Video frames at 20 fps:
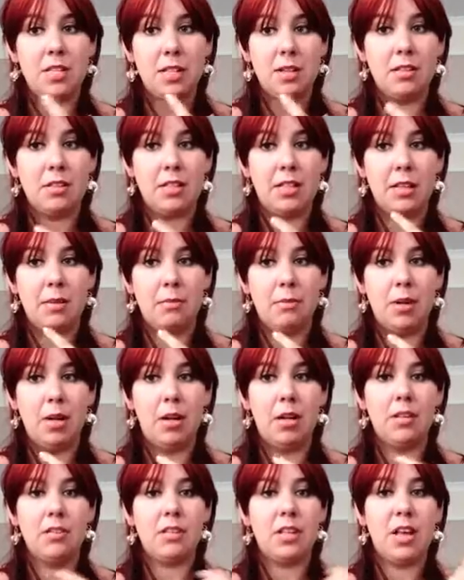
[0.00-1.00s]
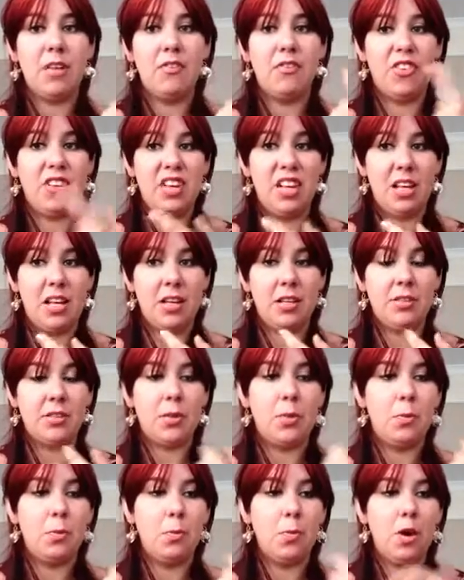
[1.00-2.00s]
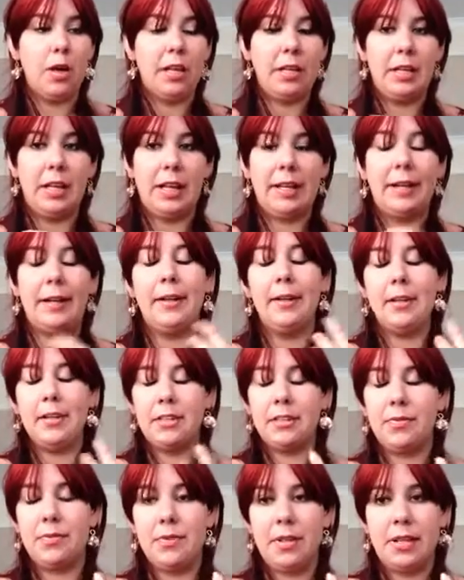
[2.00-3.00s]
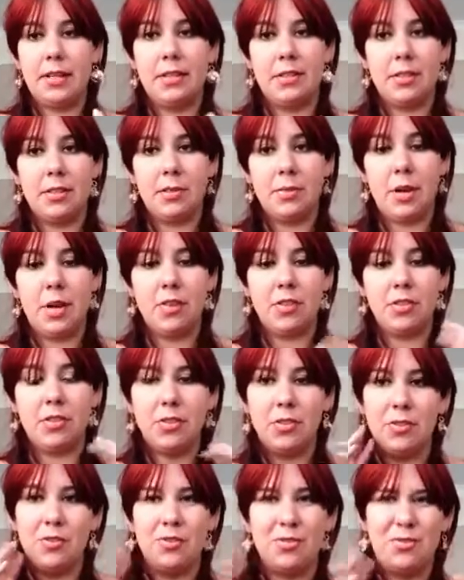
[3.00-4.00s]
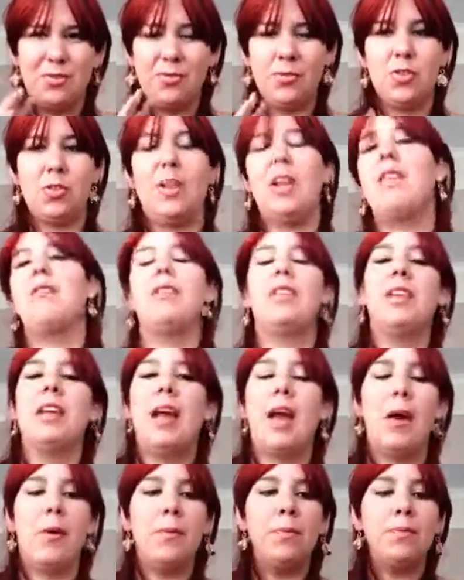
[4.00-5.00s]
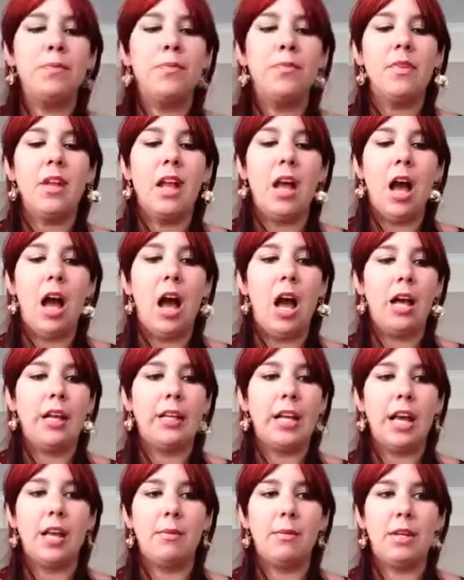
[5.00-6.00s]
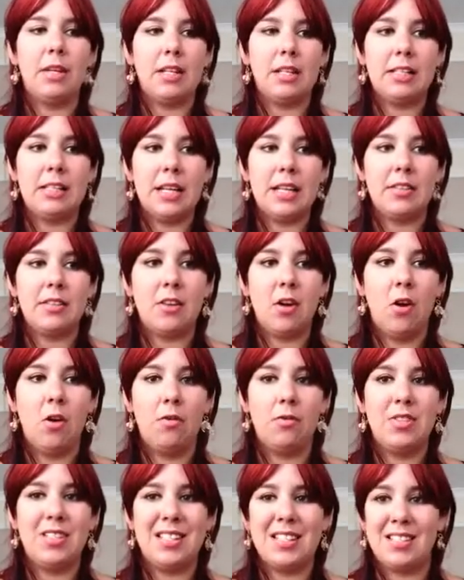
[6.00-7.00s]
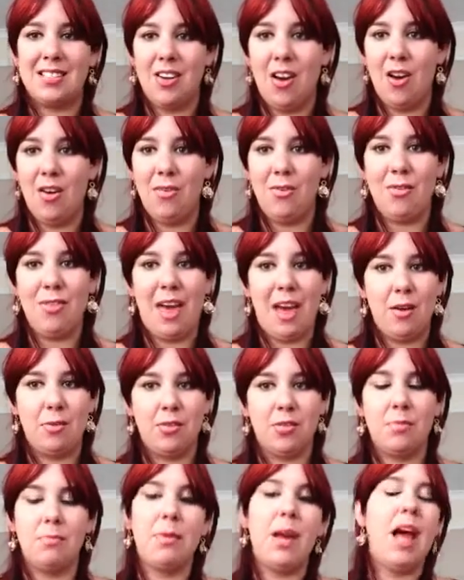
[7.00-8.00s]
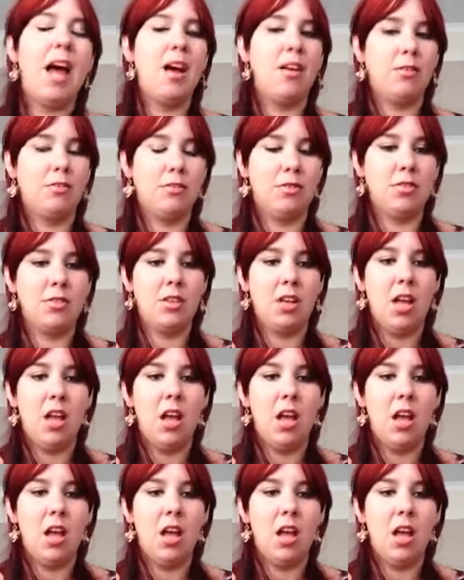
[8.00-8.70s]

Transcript: dental implants, veneers, whitening, loads of fillings as well, just sort of sorting everything out, came in excess of £6,500.